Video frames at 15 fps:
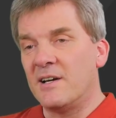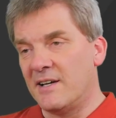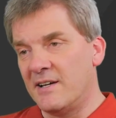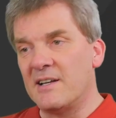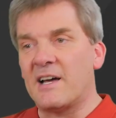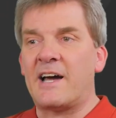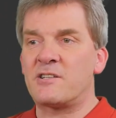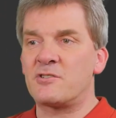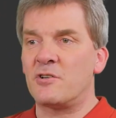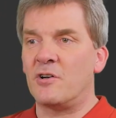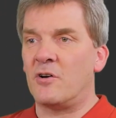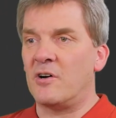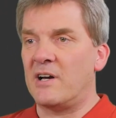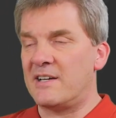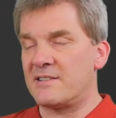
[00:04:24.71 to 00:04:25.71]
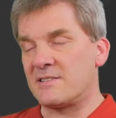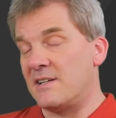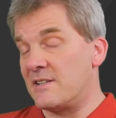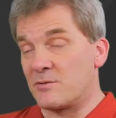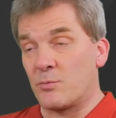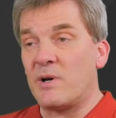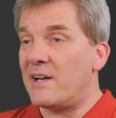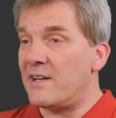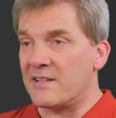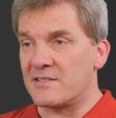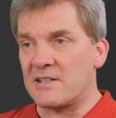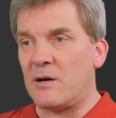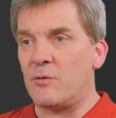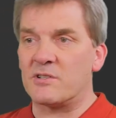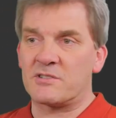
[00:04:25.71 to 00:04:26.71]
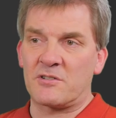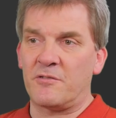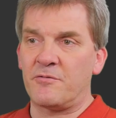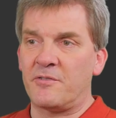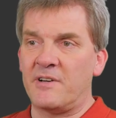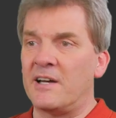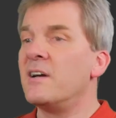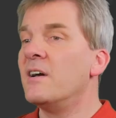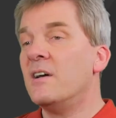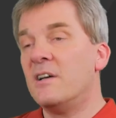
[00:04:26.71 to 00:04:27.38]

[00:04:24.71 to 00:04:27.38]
in IGEL OS as well as our software.